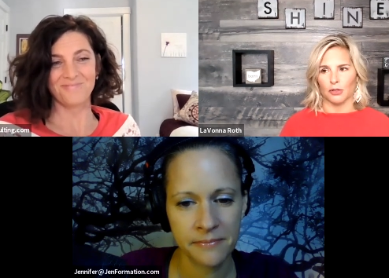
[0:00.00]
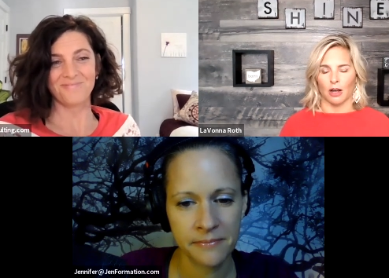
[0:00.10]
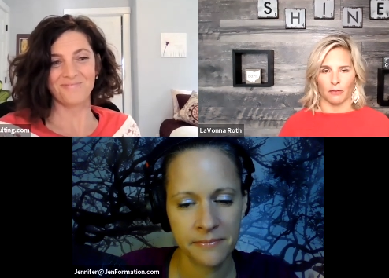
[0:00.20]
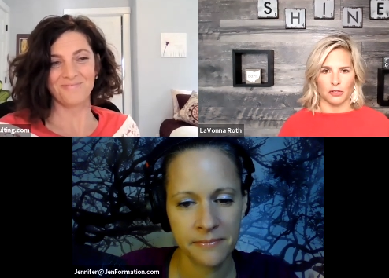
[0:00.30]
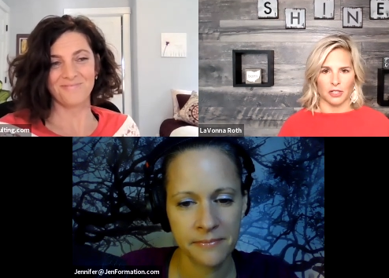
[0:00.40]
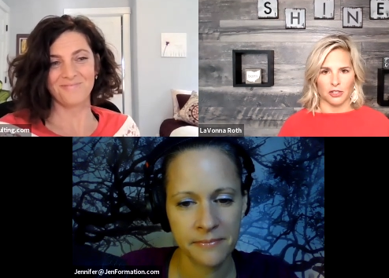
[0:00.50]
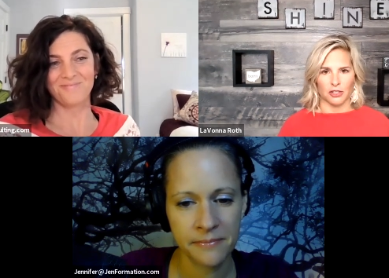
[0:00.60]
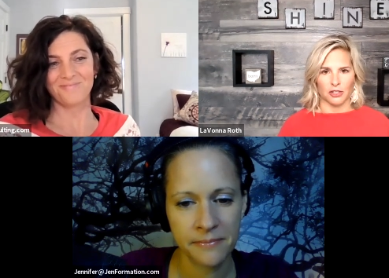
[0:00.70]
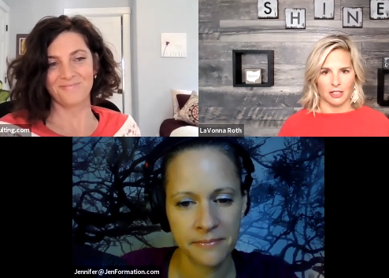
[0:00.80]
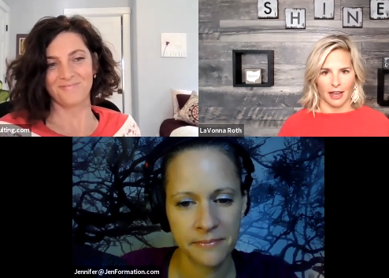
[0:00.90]

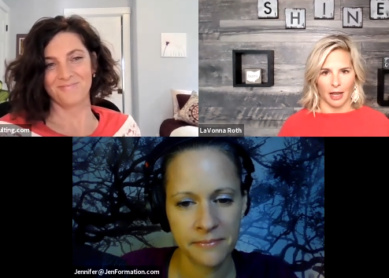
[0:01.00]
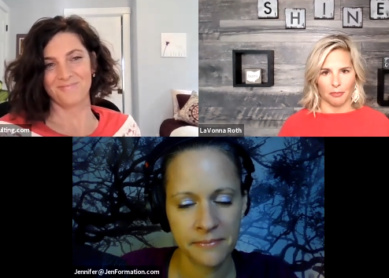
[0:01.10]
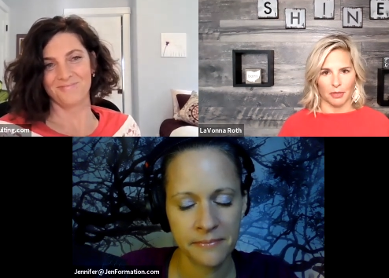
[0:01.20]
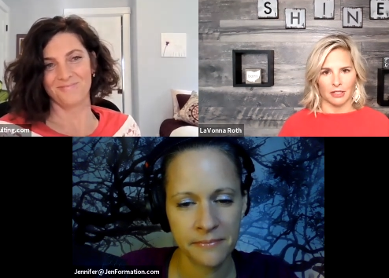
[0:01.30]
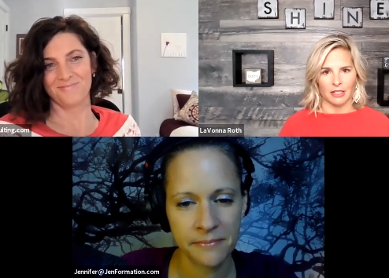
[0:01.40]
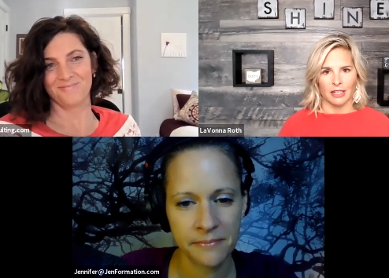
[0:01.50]
Speaker 1: conversations to happen.